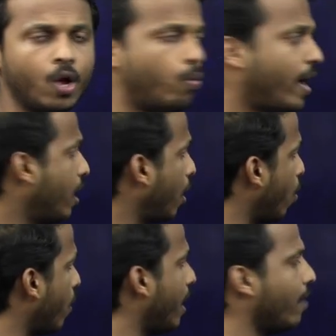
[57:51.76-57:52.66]
Why
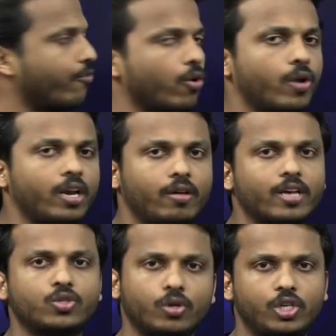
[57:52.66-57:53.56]
chlorine and fluorine
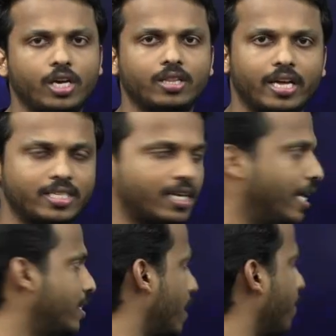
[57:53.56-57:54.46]
are switching? There is a
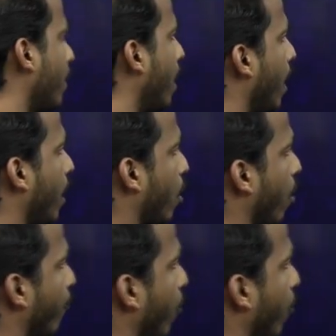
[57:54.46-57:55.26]
reason. Dear all,